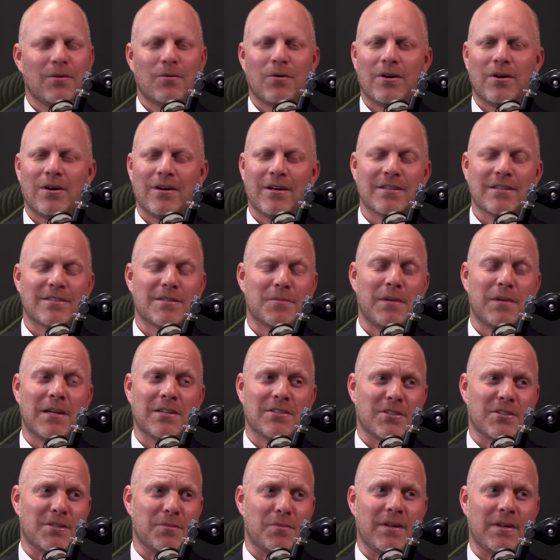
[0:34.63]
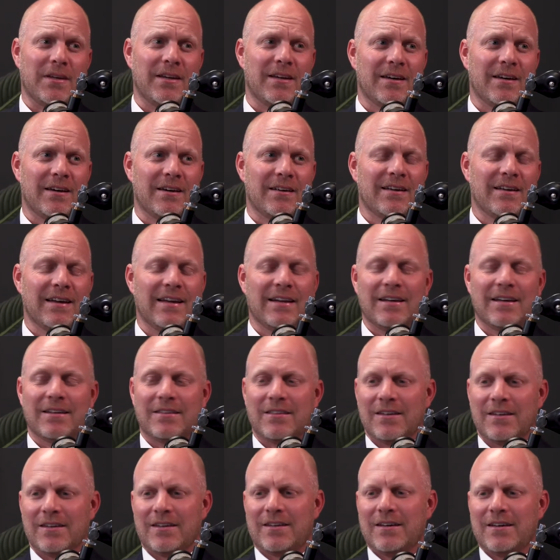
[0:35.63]
Warren, it's a pleasure to be here, and I
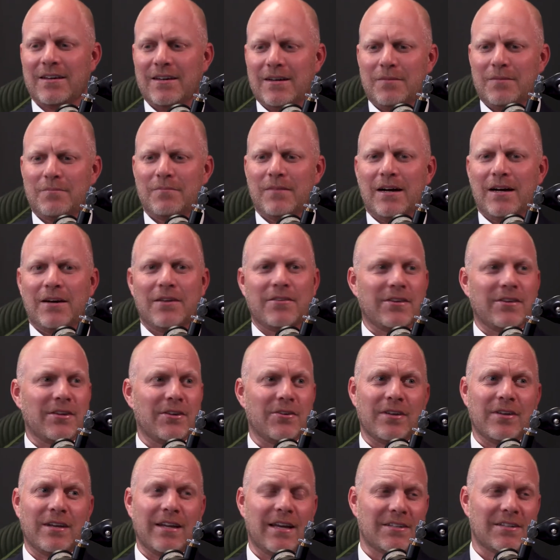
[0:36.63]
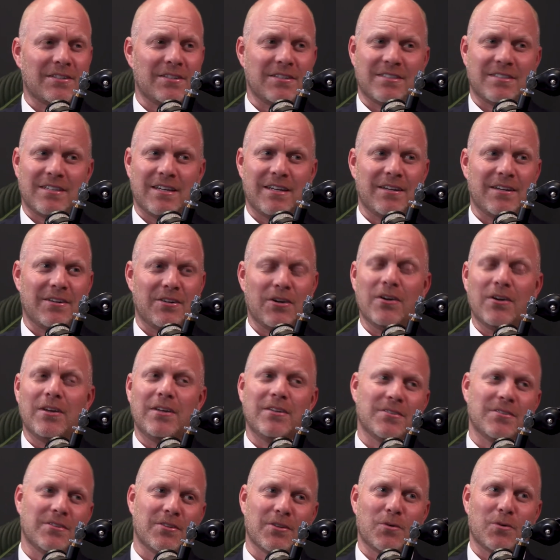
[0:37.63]
think I don't think you can actually say go
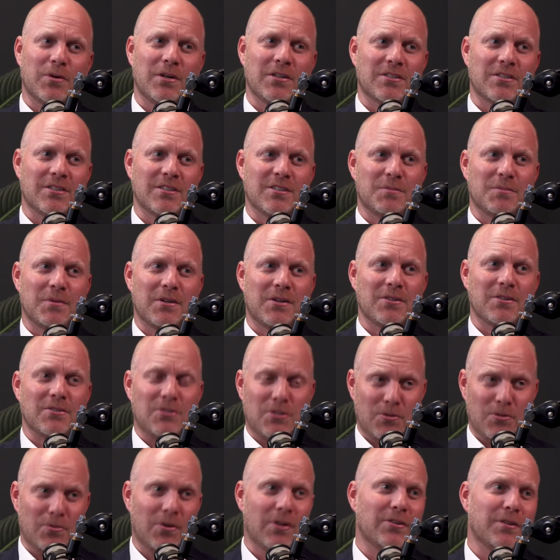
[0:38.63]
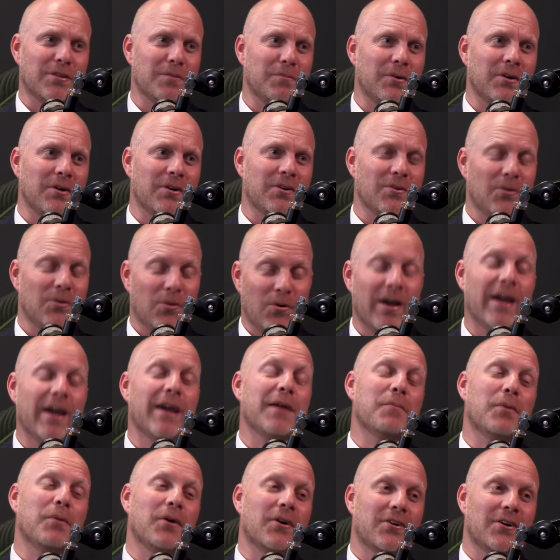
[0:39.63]
easy in the questions because you wrote the book or
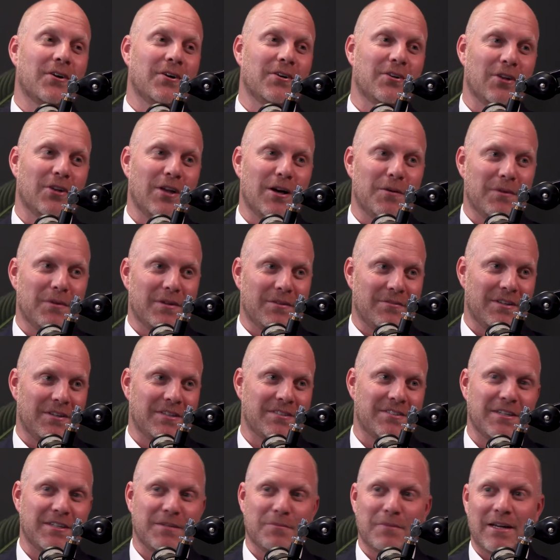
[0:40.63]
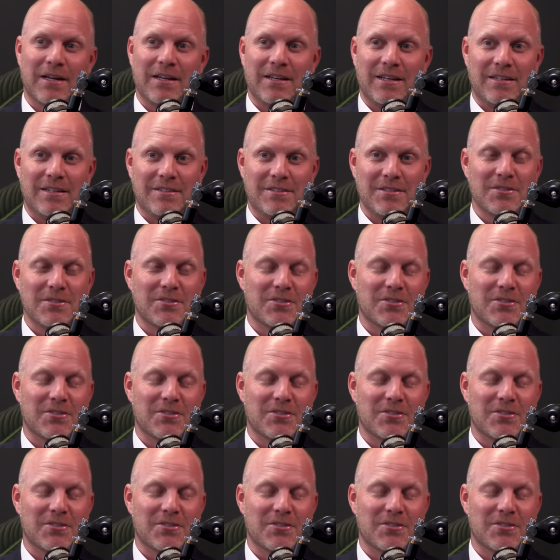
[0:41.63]
a book on global investing made easy.